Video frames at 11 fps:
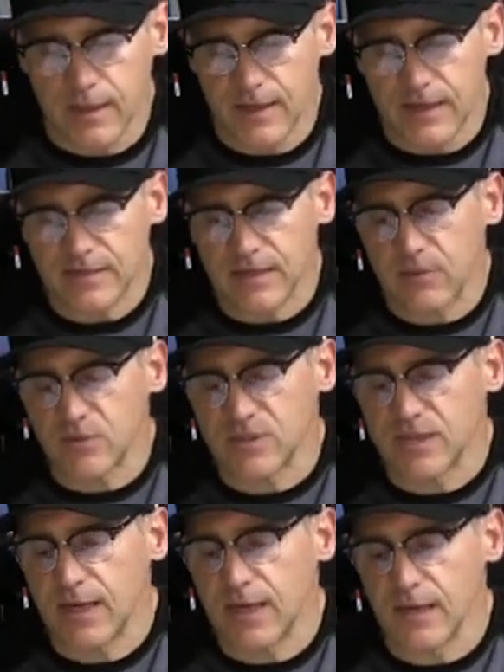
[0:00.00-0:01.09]
as I was
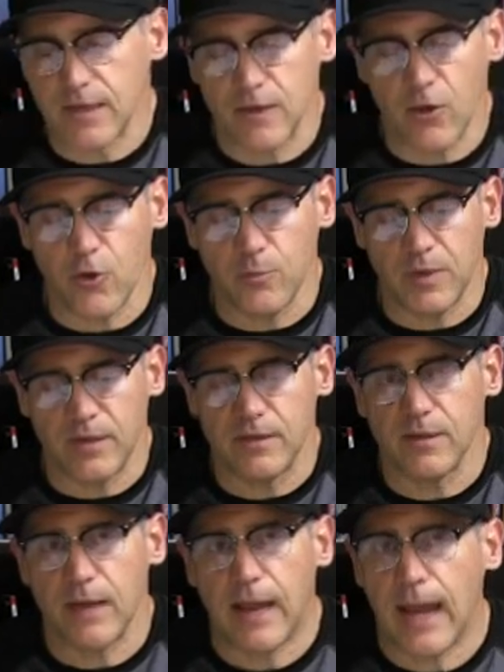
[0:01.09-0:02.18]
saying at the opening,
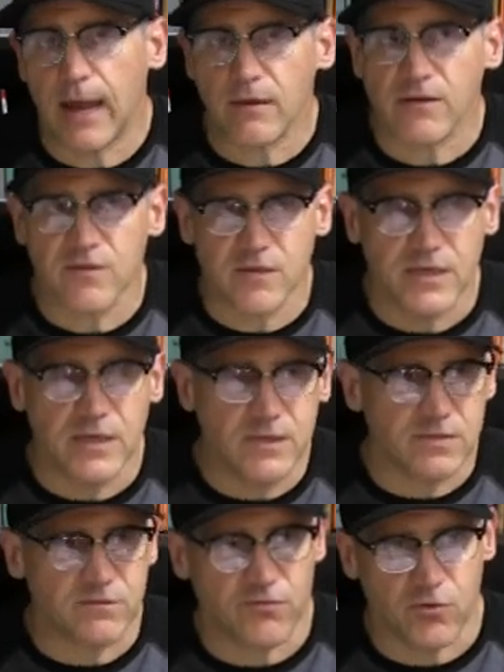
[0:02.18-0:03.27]
how do
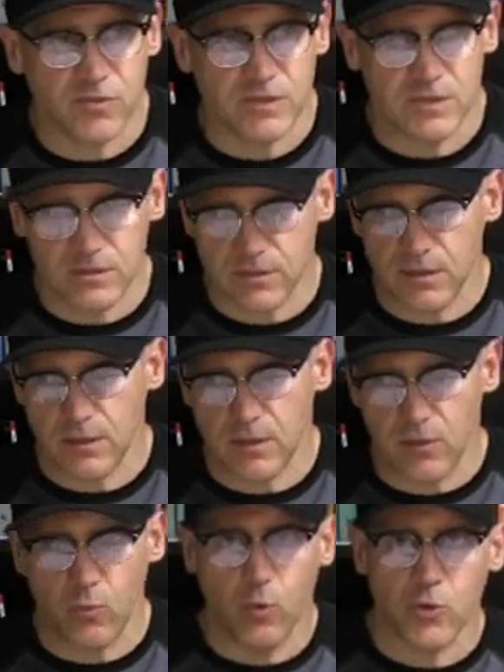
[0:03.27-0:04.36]
these verses,
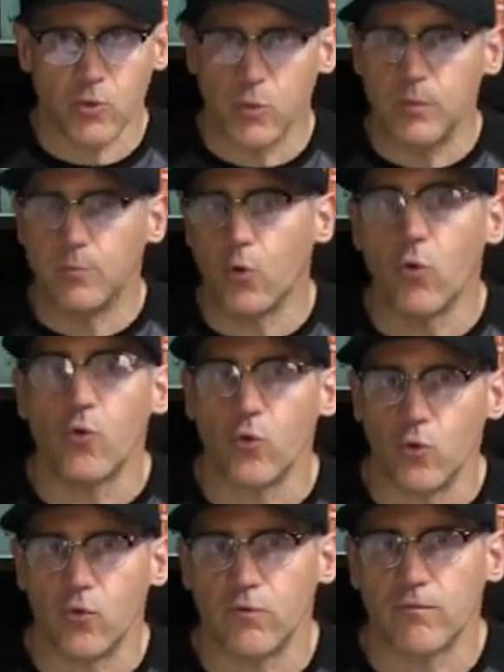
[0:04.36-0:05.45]
you know, what do we
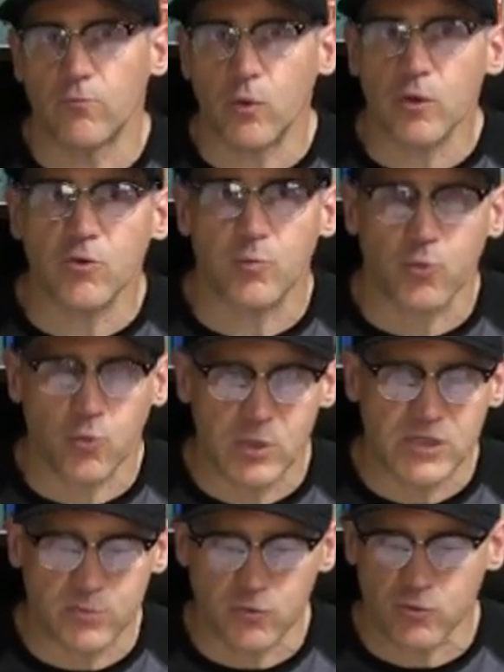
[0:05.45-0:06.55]
pull? What are the
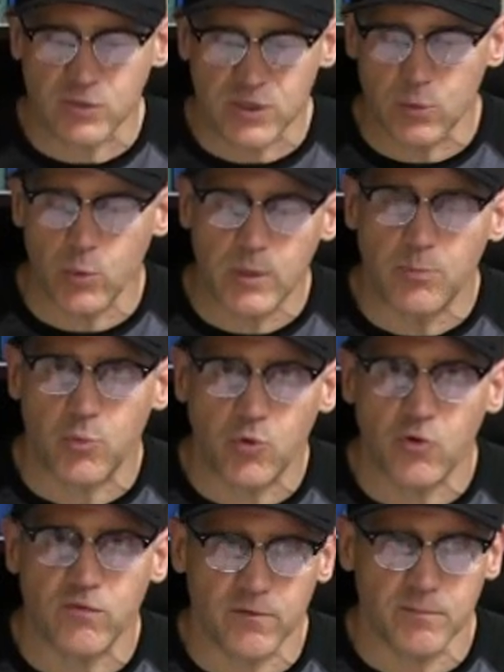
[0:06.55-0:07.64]
principles that we
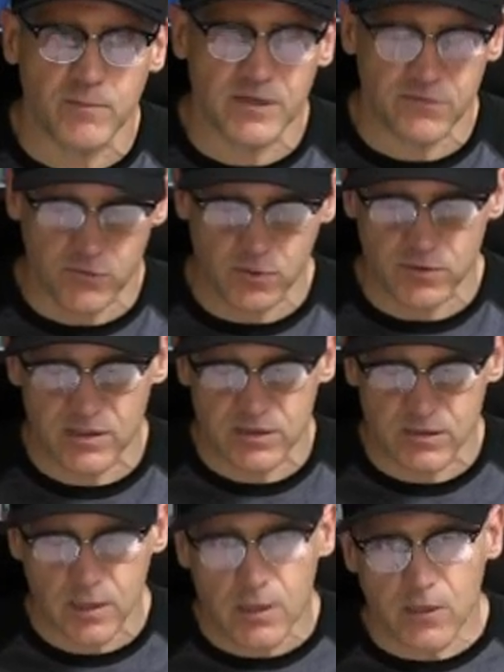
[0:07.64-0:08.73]
pull from these
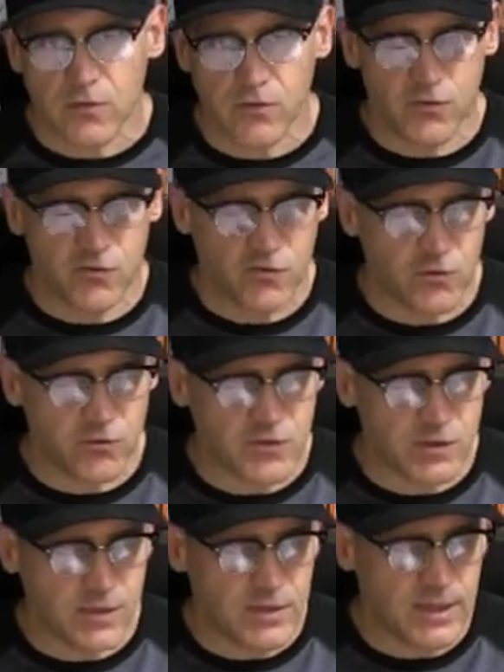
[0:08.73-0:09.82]
verses to the
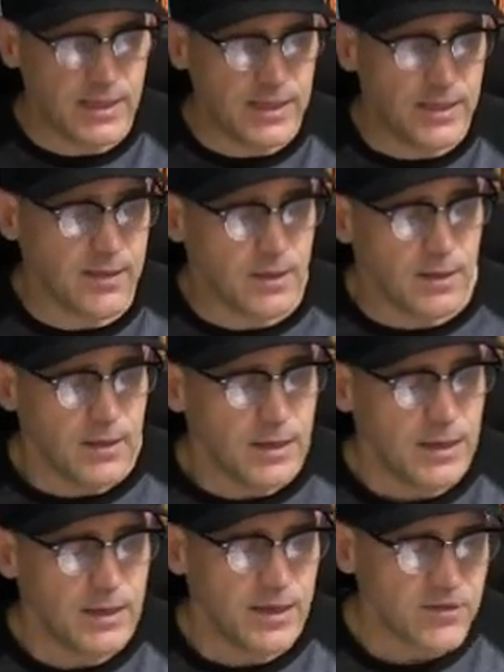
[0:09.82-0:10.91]
church today?
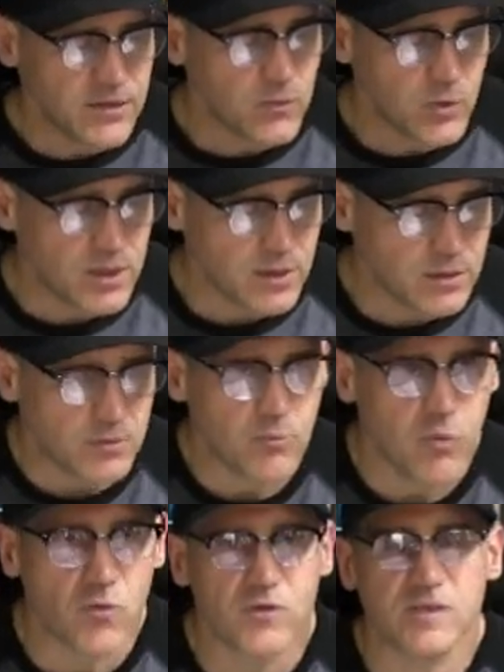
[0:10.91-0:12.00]
And I think we can
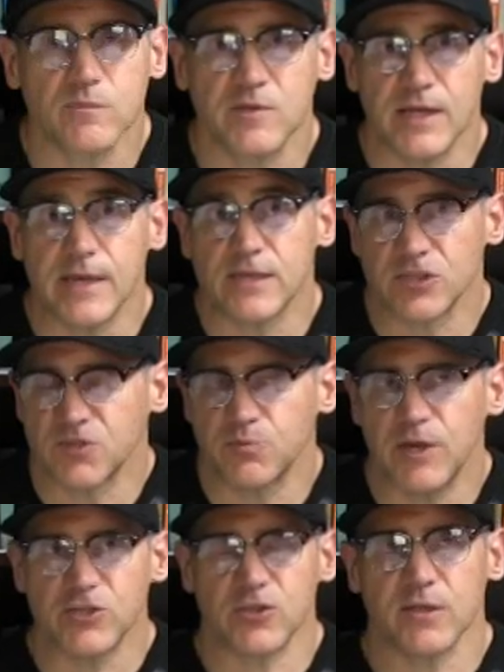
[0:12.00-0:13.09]
pull some things,
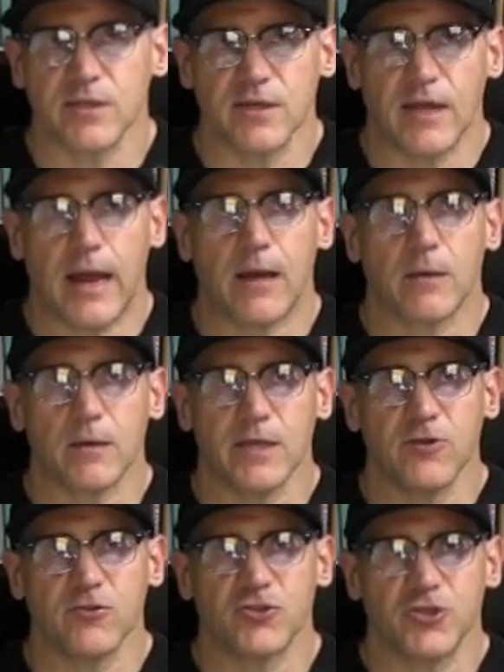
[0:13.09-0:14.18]
especially how
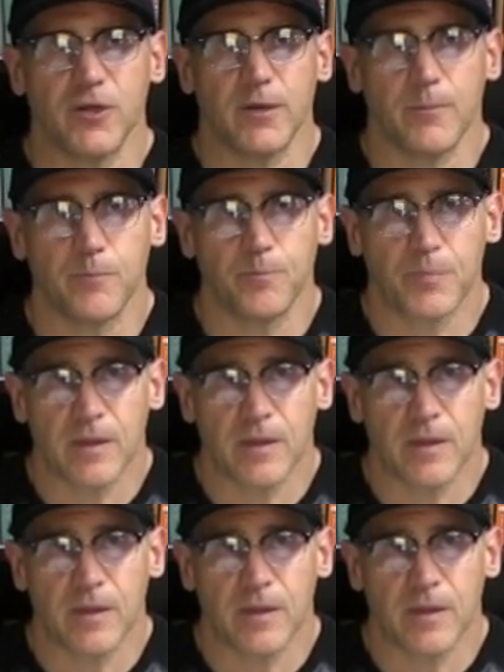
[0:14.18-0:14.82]
leadership,